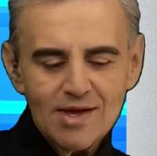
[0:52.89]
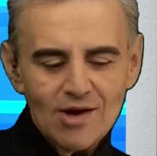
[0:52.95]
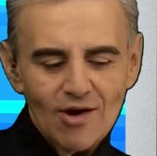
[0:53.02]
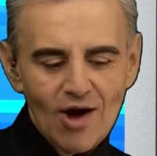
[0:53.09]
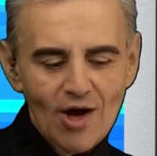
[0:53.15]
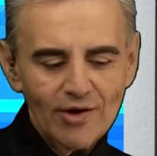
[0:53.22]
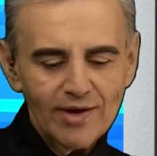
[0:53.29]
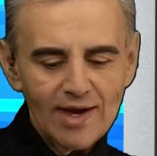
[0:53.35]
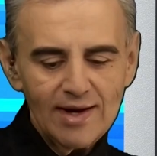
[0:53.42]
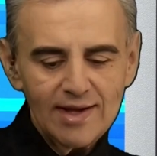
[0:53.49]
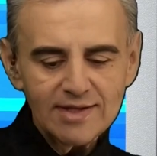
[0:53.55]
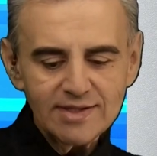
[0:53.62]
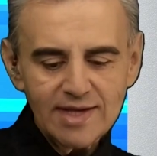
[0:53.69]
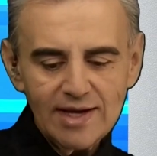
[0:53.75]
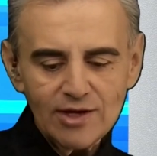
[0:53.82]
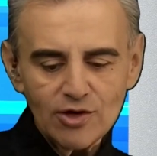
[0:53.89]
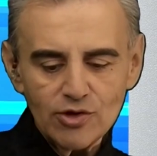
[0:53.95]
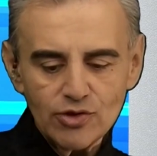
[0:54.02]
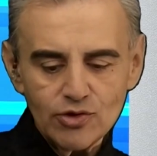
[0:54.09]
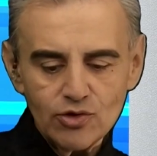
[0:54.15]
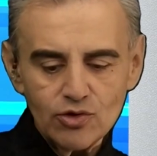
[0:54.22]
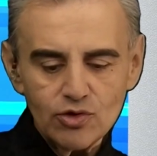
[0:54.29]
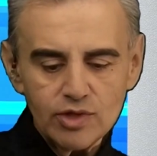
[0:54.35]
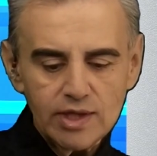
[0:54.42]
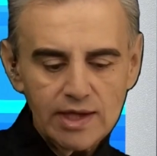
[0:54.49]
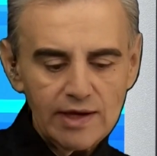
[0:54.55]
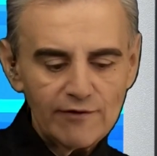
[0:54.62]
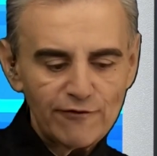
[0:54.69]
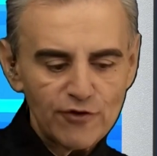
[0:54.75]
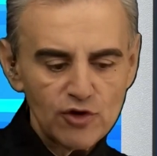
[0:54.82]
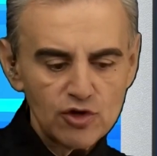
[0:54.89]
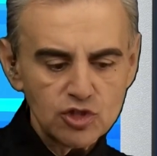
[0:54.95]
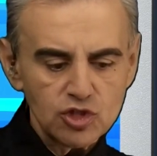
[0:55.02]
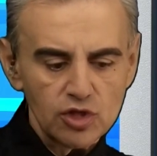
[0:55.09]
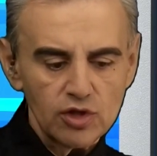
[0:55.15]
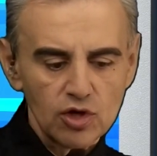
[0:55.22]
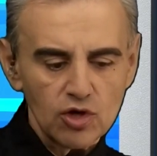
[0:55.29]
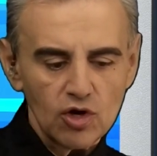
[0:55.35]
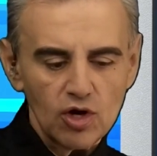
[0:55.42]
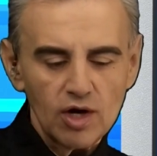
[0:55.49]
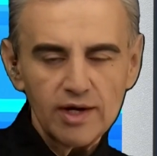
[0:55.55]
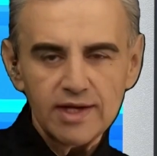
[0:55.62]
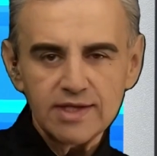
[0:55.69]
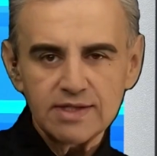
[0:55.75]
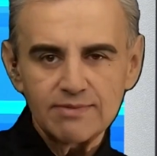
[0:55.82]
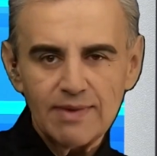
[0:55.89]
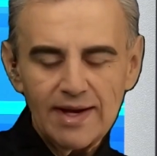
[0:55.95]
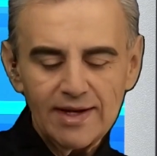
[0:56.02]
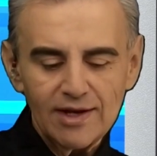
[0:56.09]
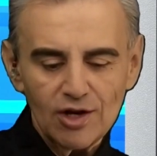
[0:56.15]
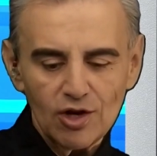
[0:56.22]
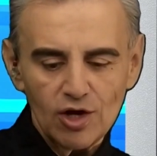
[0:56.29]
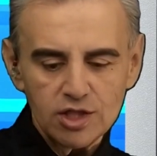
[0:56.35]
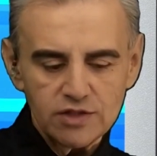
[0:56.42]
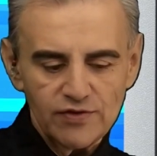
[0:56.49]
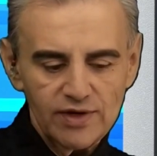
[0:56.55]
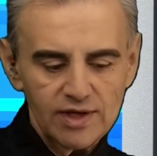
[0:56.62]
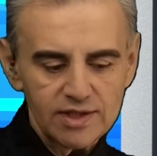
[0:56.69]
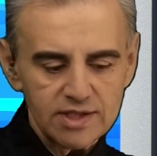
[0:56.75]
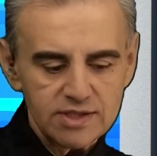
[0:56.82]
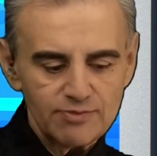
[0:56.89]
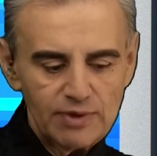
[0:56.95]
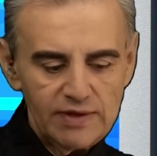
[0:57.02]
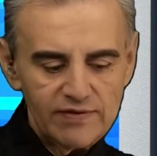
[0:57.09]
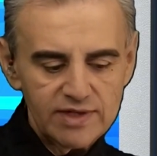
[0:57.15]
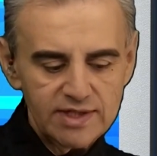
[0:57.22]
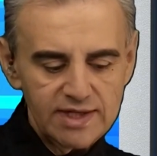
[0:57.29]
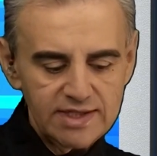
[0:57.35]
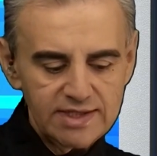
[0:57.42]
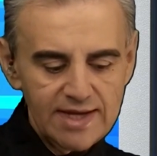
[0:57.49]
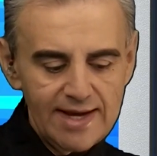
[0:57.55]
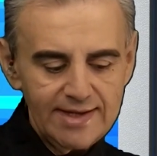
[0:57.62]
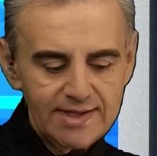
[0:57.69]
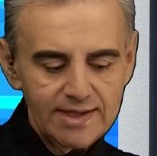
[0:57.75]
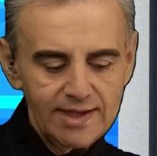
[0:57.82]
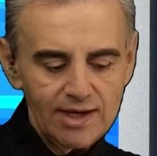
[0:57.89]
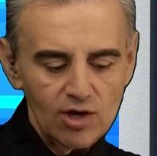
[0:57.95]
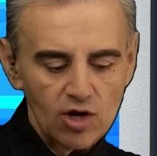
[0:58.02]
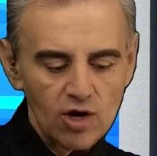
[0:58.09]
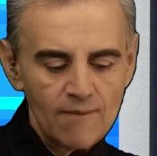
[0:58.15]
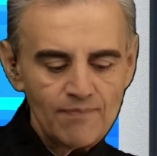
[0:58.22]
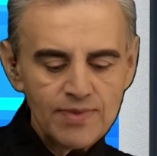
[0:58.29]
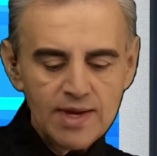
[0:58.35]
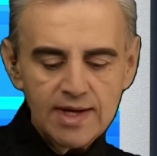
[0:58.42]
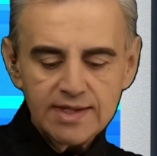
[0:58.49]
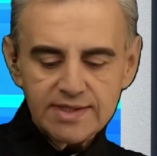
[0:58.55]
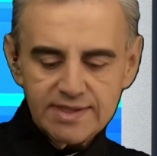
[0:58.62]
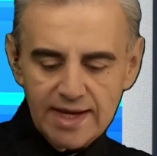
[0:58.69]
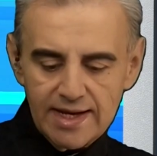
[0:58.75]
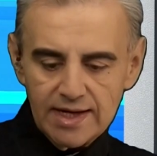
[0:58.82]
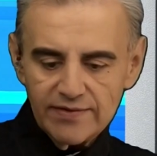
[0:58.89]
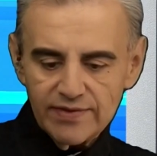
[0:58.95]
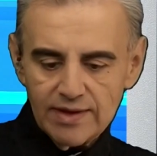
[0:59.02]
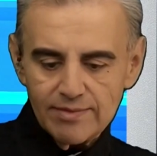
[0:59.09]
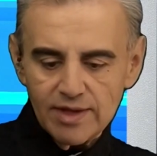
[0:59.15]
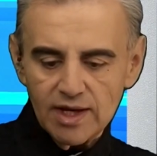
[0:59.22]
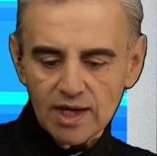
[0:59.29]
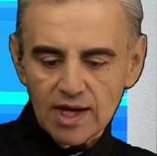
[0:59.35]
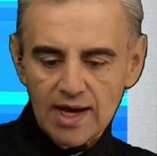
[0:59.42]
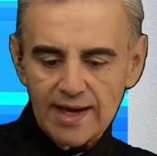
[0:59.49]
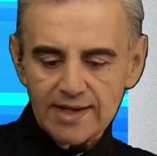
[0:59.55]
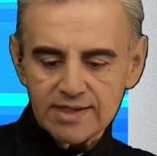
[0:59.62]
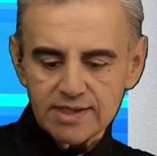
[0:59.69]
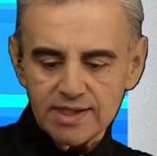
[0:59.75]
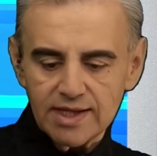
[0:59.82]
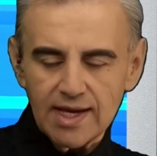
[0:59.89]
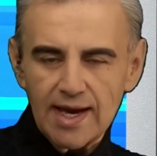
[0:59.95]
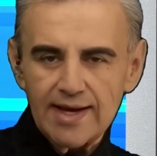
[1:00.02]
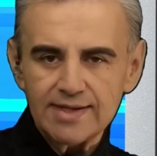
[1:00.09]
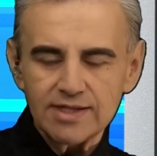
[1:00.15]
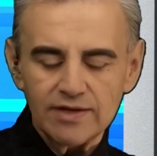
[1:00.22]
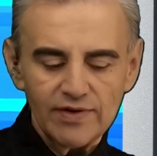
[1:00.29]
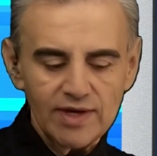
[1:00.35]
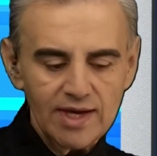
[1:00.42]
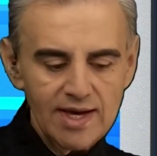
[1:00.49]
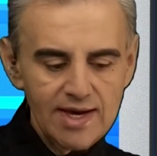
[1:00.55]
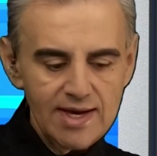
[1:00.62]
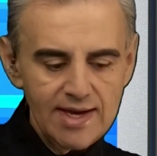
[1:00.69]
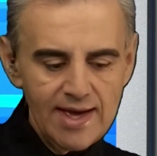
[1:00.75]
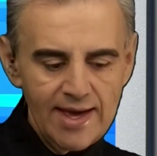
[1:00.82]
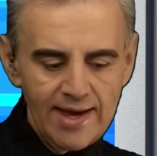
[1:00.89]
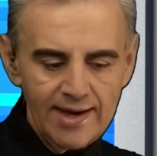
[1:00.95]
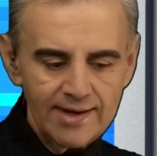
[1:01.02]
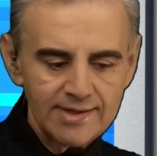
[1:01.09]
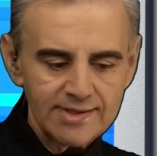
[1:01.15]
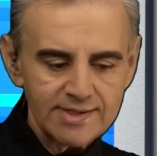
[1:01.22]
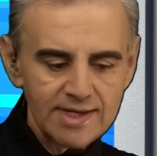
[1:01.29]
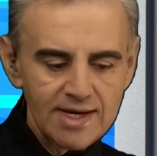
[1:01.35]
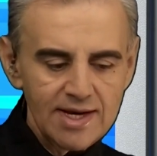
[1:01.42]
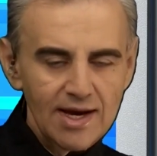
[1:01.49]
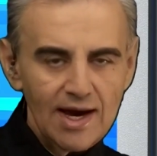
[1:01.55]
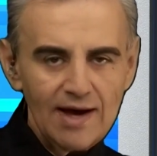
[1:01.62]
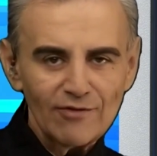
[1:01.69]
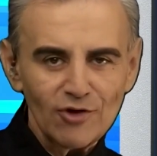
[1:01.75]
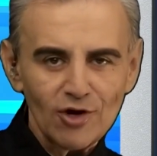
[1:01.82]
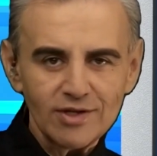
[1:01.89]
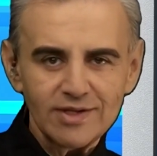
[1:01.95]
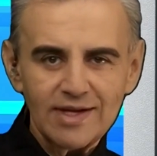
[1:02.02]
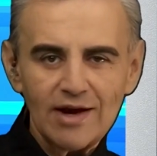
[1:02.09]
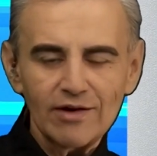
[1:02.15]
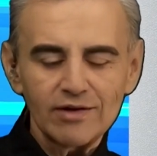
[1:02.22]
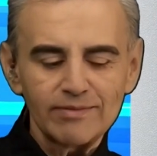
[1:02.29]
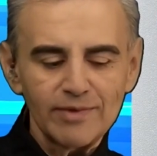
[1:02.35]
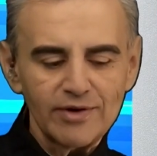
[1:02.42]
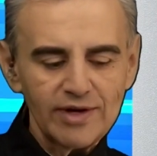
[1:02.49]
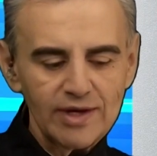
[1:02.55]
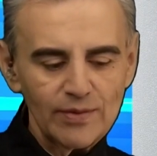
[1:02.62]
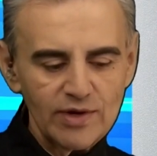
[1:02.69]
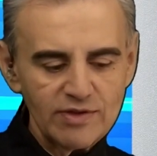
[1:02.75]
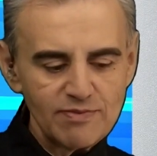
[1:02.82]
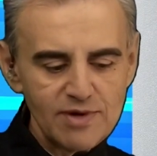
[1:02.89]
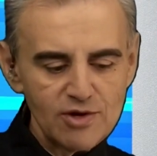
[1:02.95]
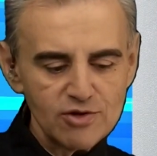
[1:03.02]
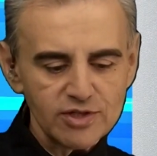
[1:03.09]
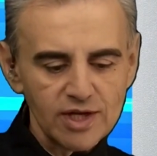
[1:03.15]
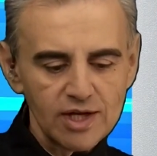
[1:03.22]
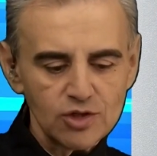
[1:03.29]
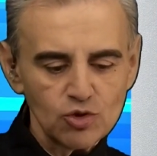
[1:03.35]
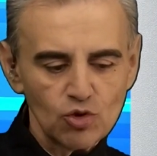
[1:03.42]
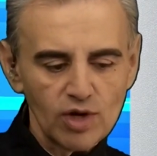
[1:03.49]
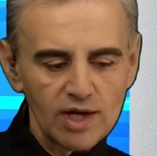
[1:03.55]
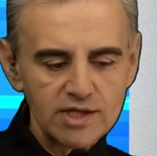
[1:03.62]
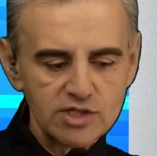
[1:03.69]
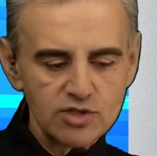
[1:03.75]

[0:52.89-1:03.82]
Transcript: Okay, let's take you through the first on the card. It's a maiden class field, as previously stated. There are 10 of them that are going to the gate over here, and I've got Daryl Marie with me, who's going to talk us